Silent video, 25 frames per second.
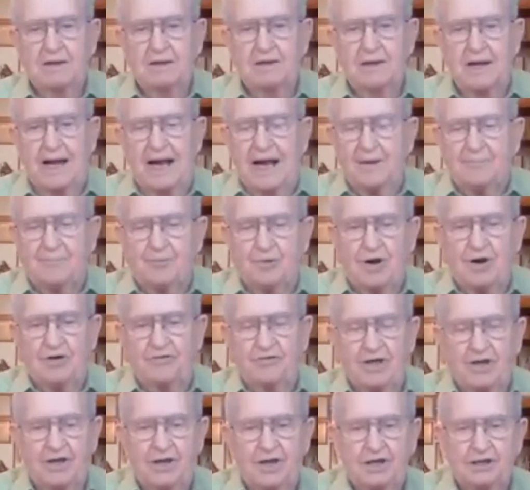I pray
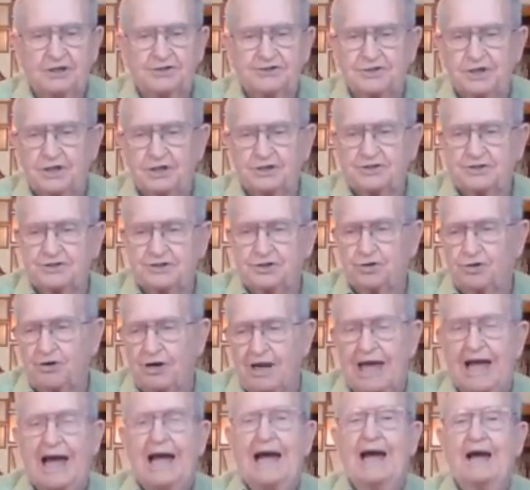that He's touched your
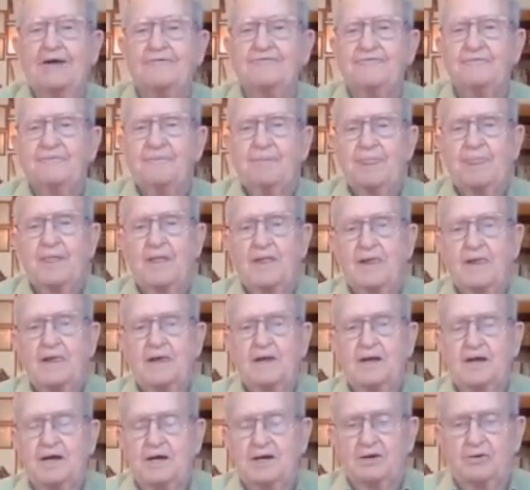life
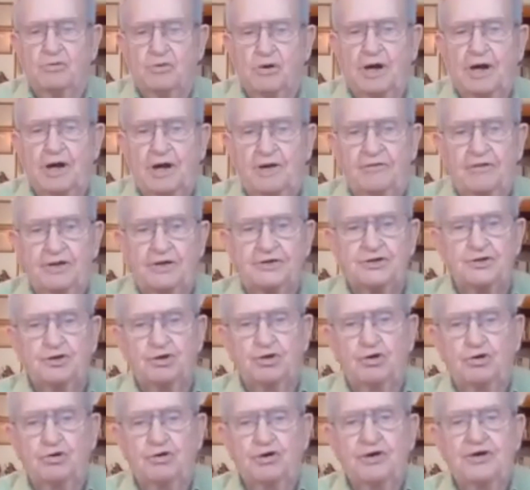in a way that
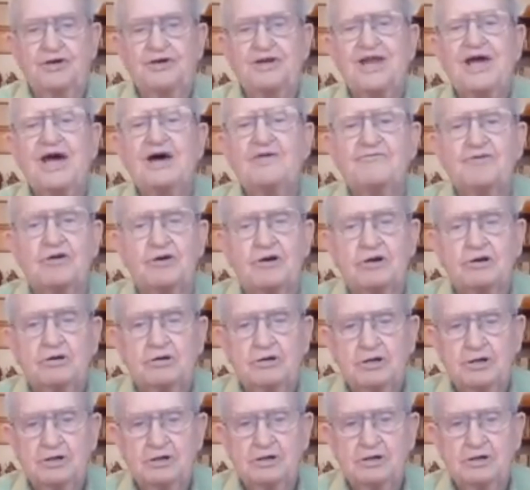you'll never